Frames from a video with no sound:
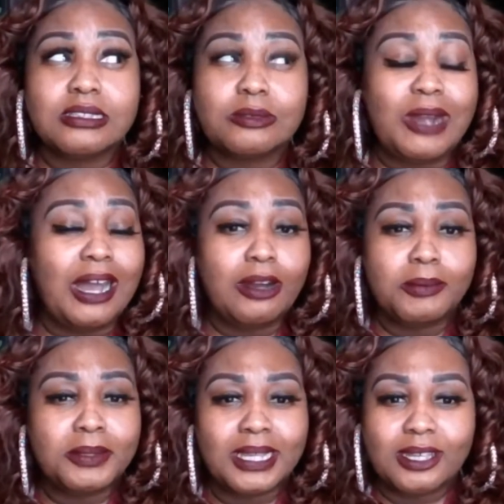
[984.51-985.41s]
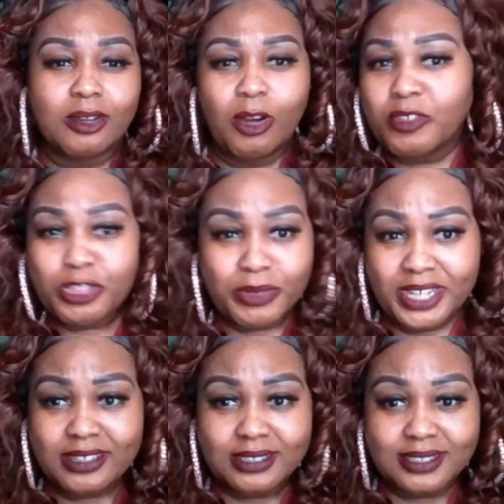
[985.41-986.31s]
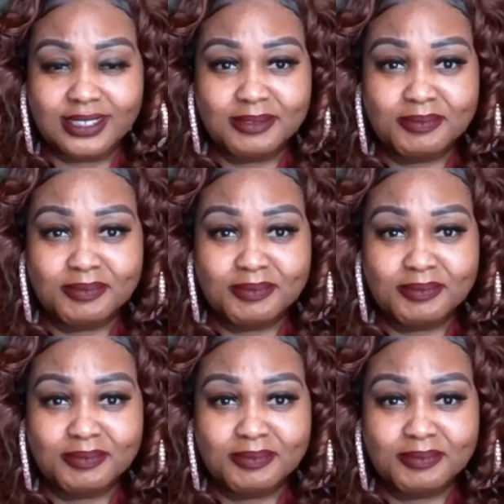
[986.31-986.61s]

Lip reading: wow, been like over 3 years.